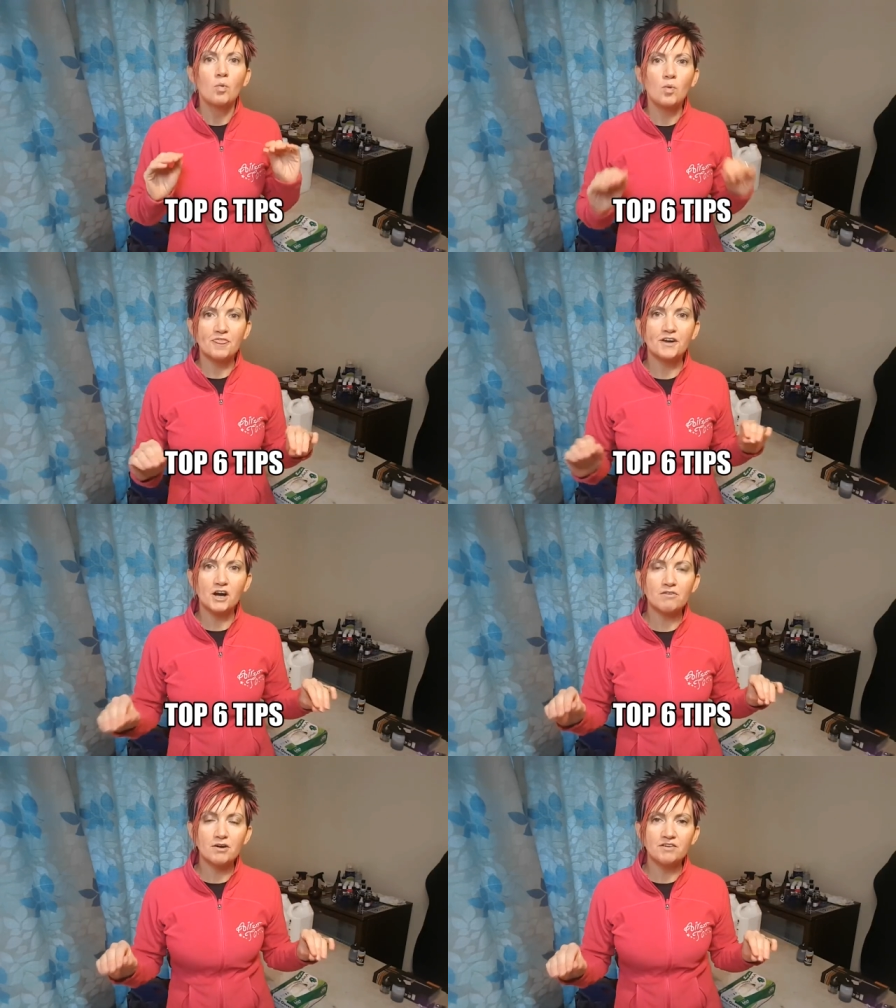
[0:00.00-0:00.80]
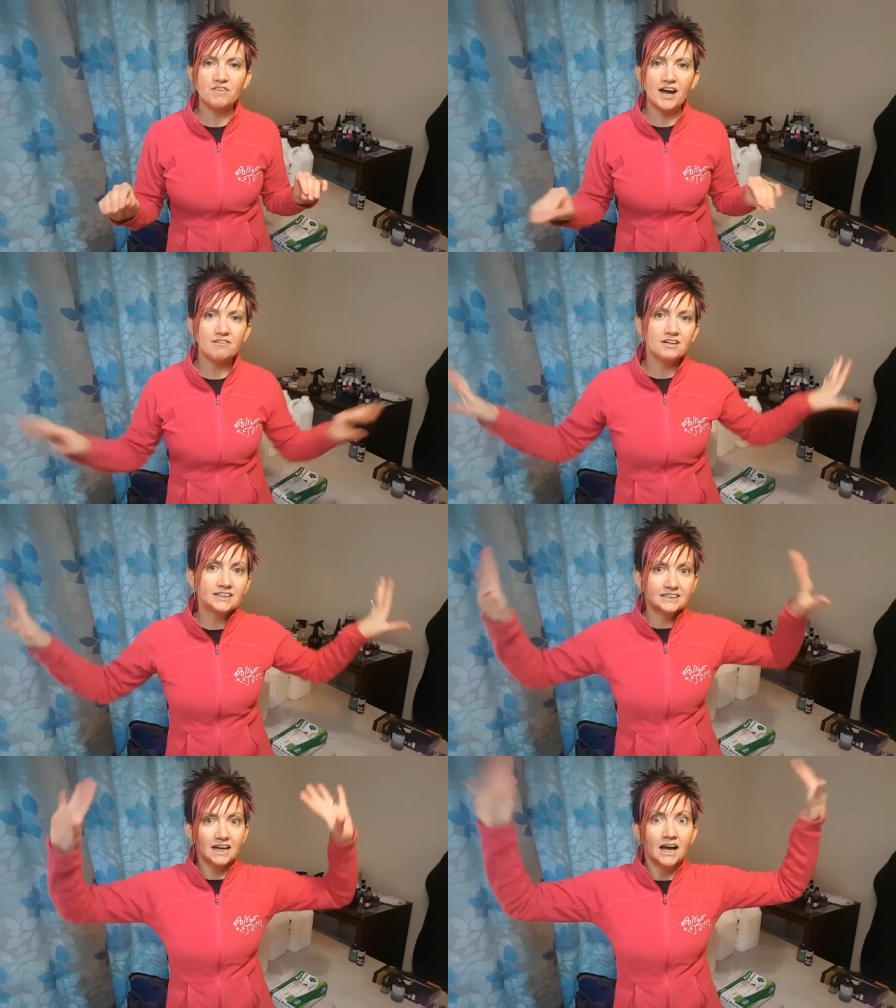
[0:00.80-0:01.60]
with the
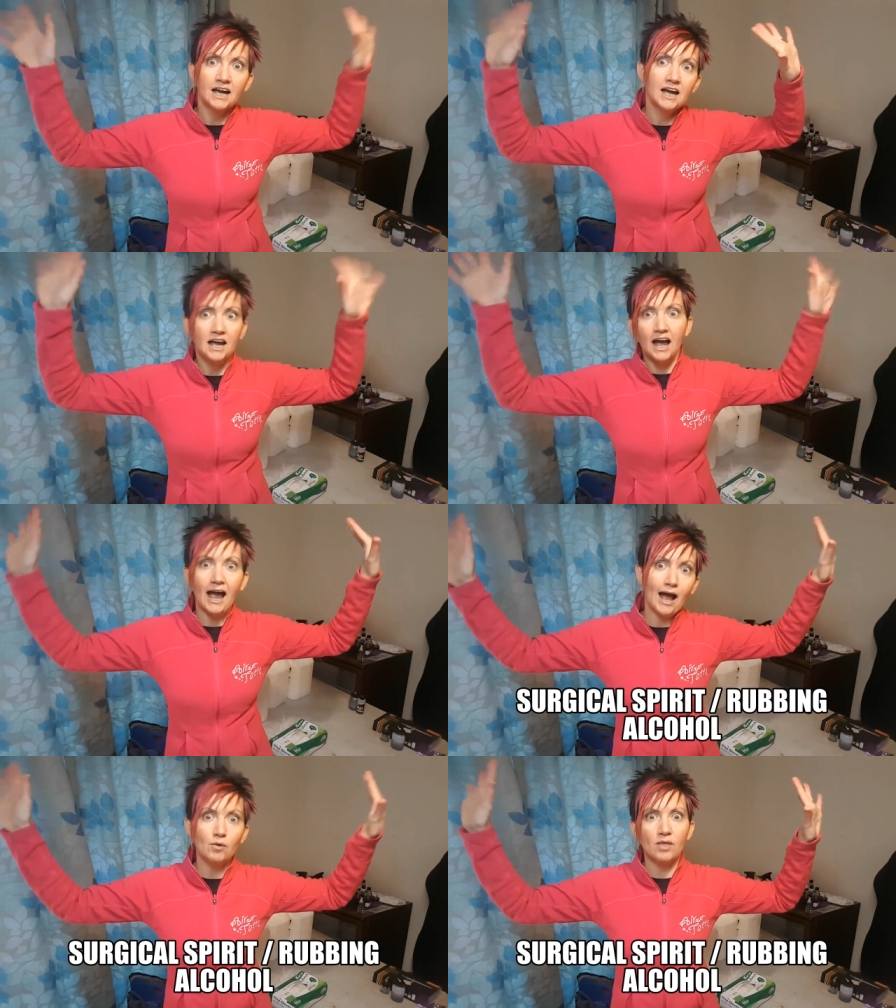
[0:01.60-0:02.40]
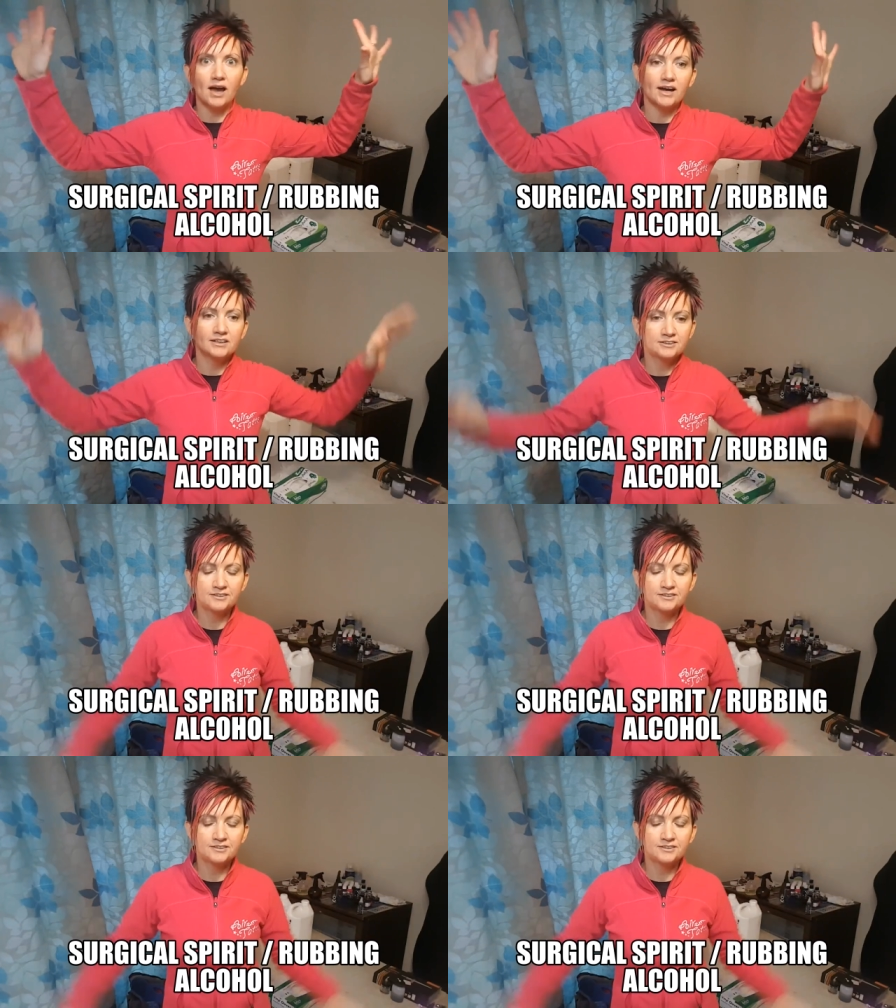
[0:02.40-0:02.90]
coronavirus out there.